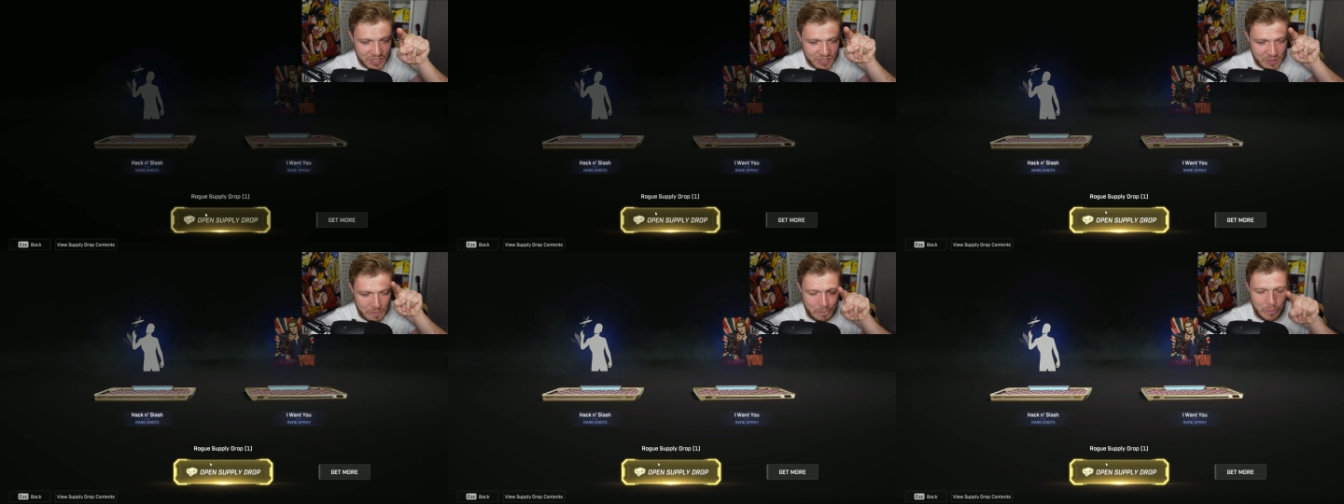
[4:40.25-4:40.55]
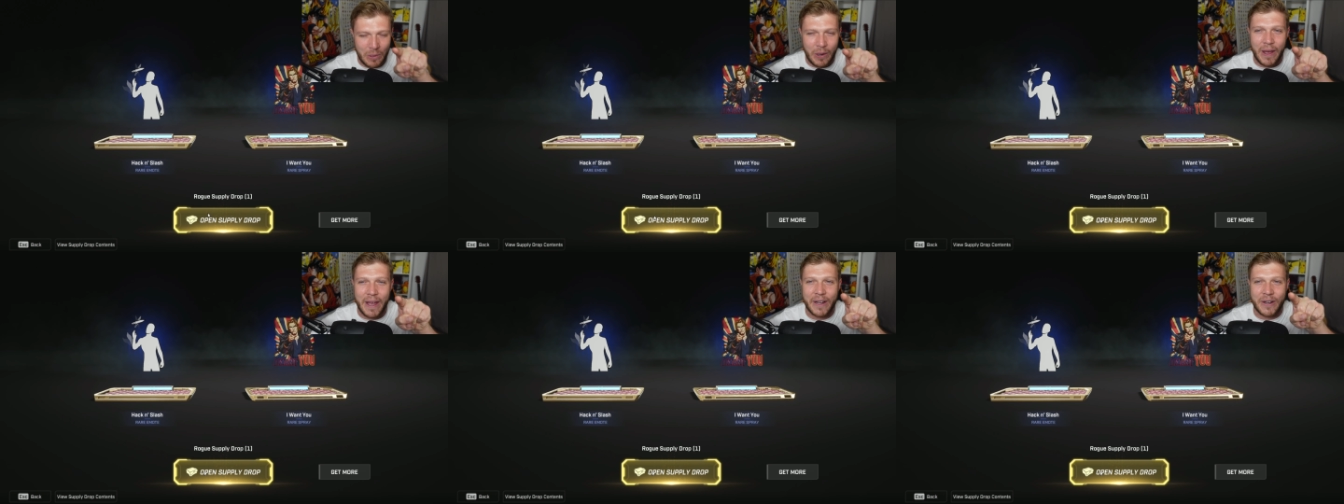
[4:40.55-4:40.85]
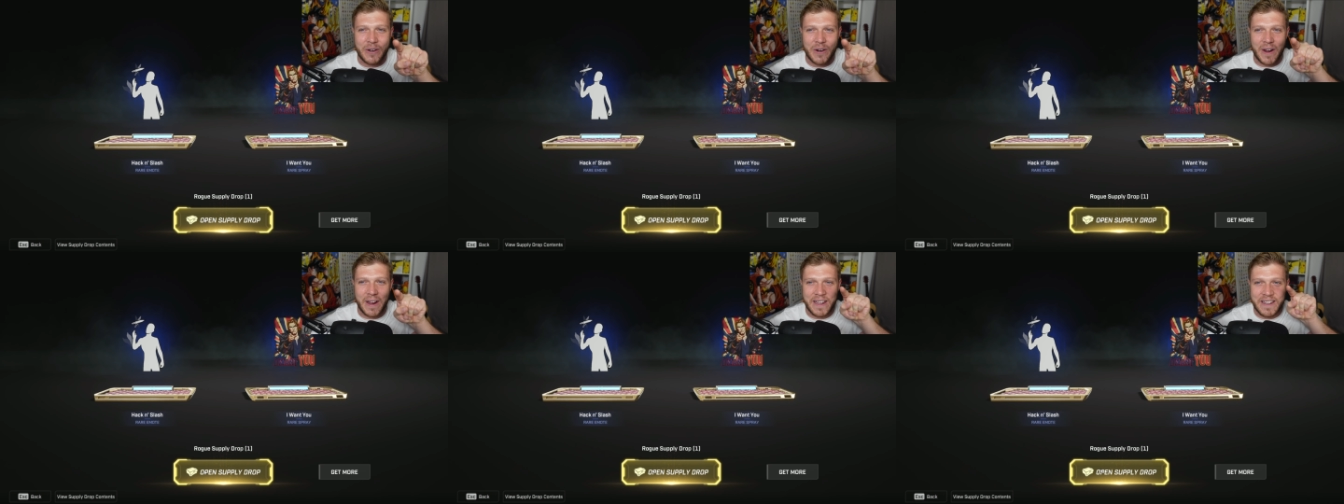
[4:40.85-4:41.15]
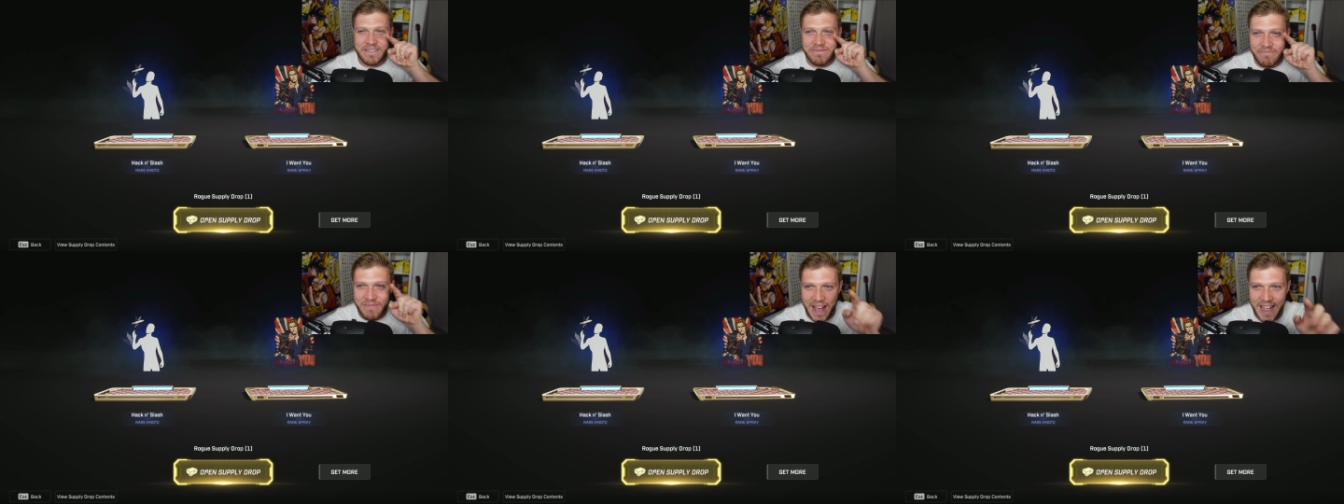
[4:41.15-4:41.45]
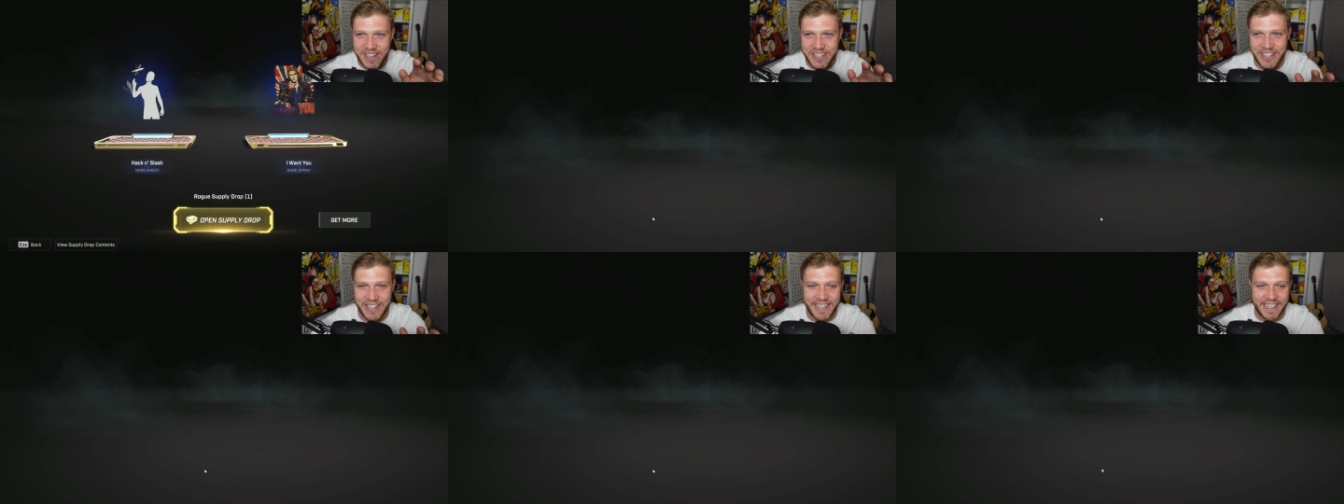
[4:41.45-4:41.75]
supply crate
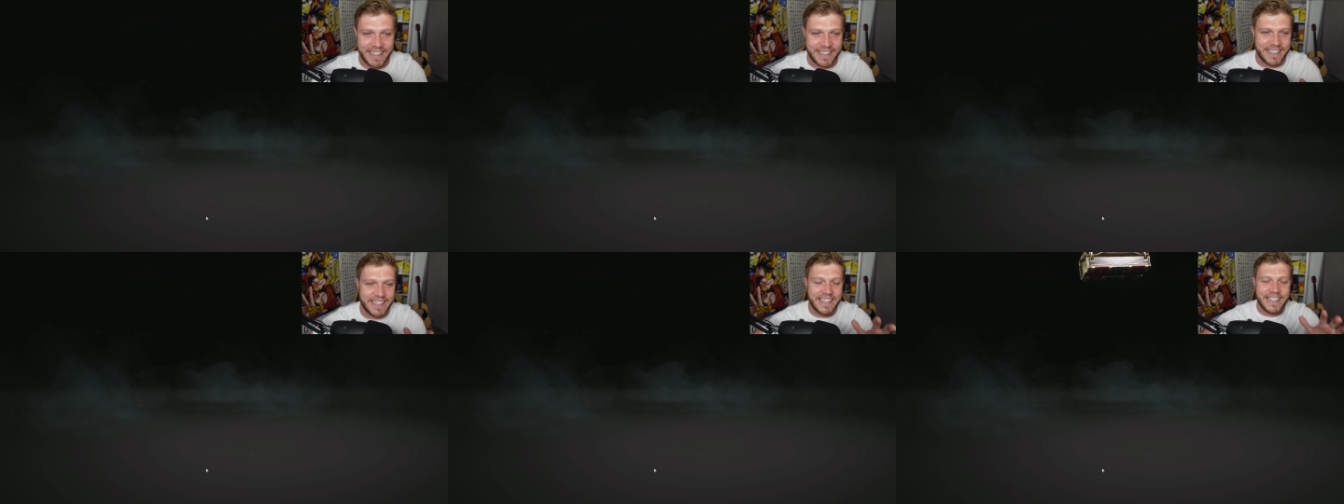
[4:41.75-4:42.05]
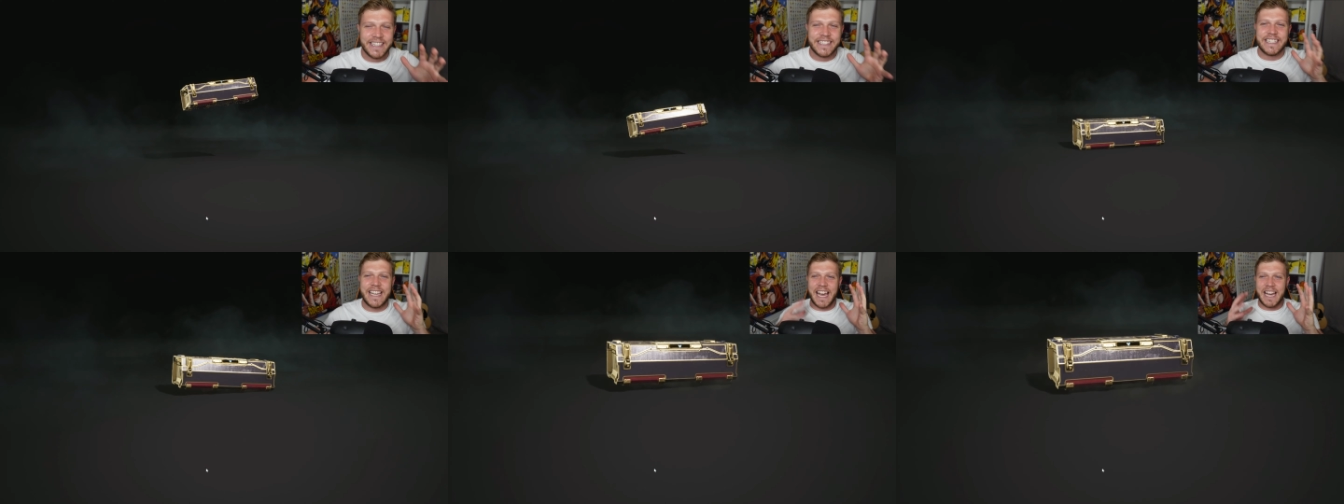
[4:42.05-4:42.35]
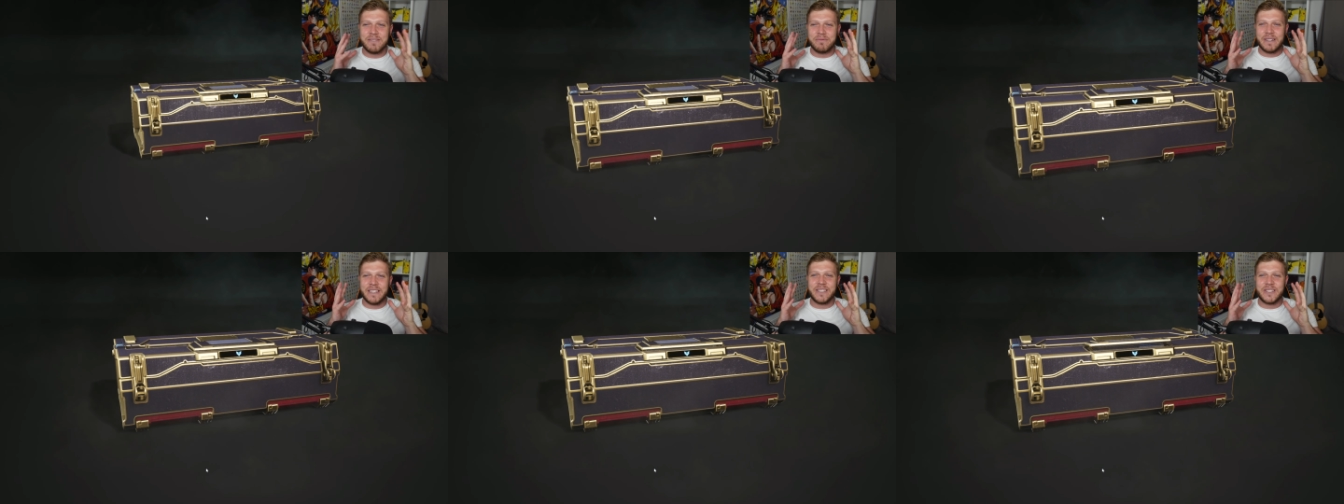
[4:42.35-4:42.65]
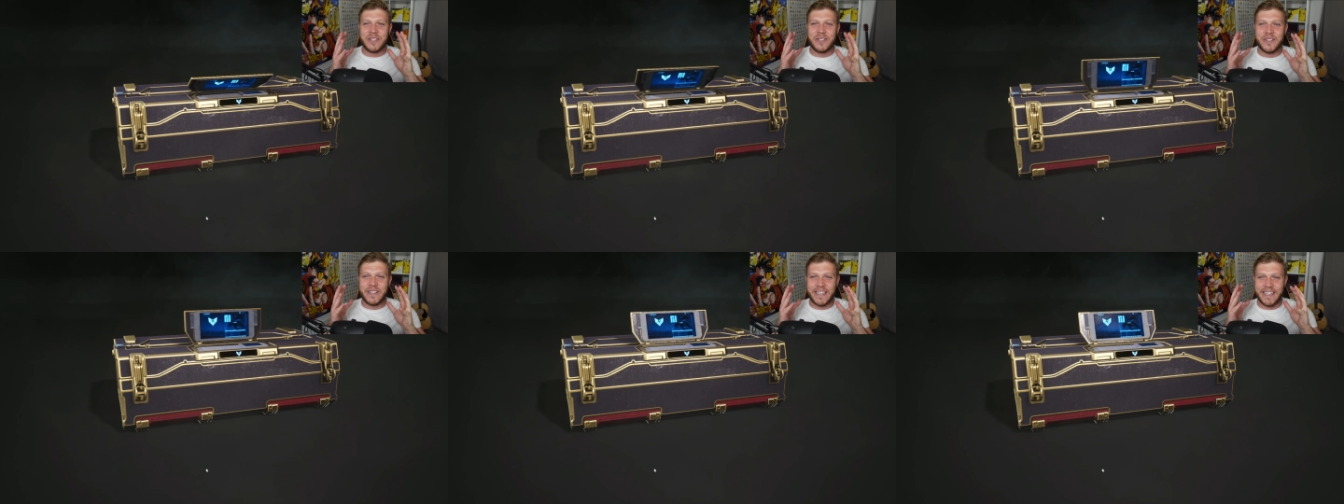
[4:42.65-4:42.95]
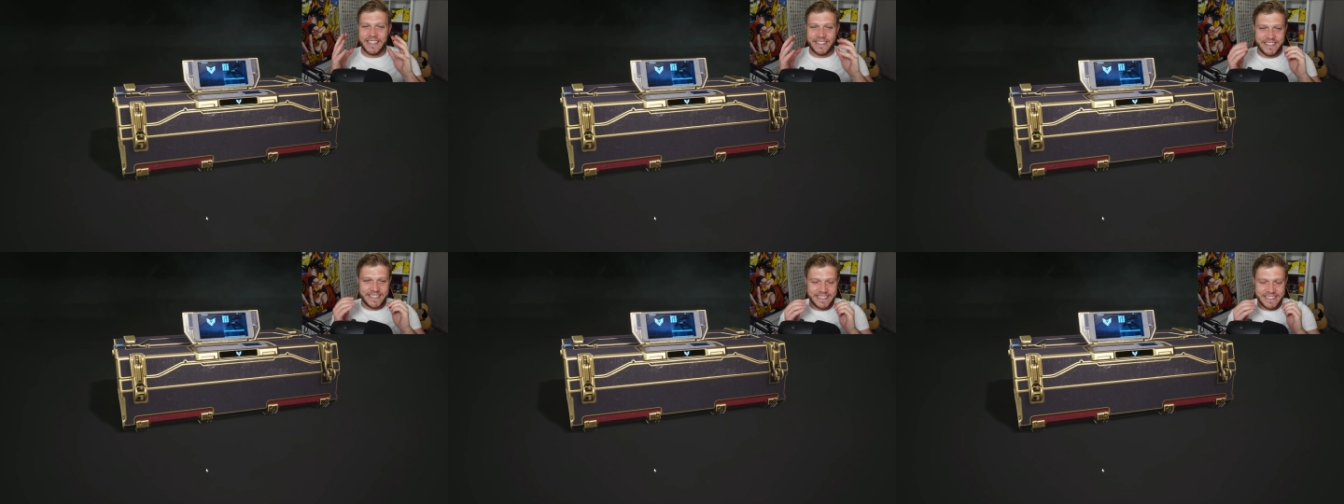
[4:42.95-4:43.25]
magic. Can we do it?